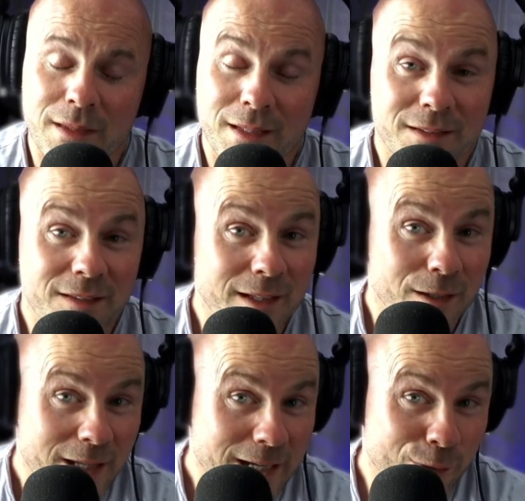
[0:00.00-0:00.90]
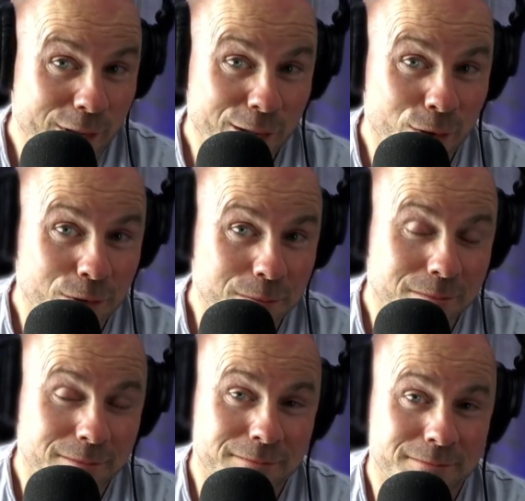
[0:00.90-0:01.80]
And see her carrying
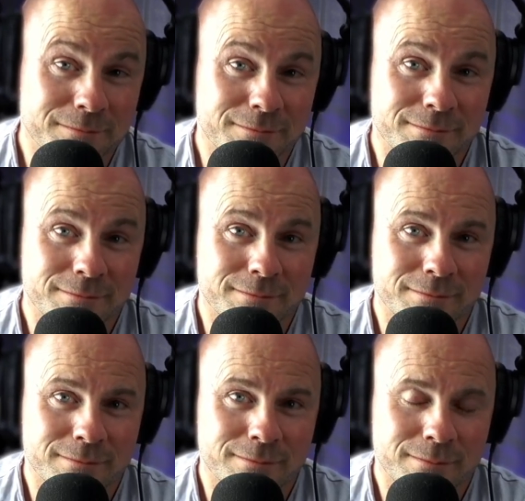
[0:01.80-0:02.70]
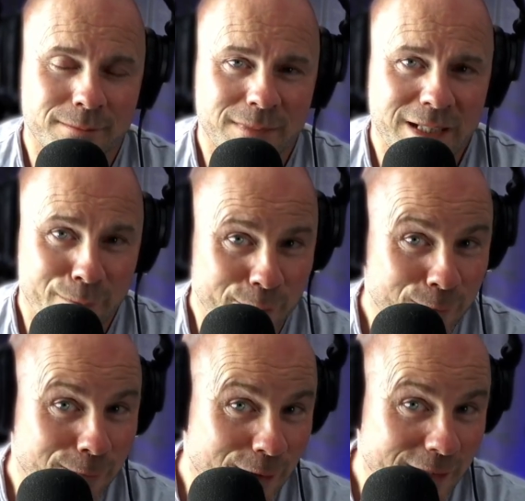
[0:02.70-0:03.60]
on, having
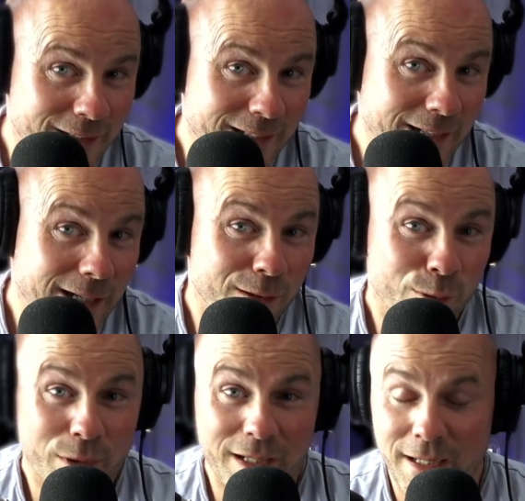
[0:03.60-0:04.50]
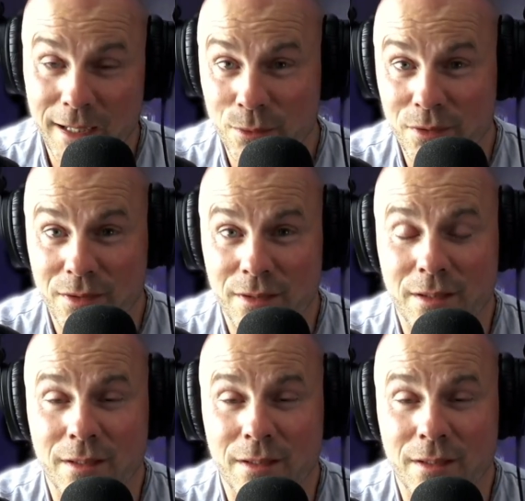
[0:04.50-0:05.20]
fun in that little greenhouse.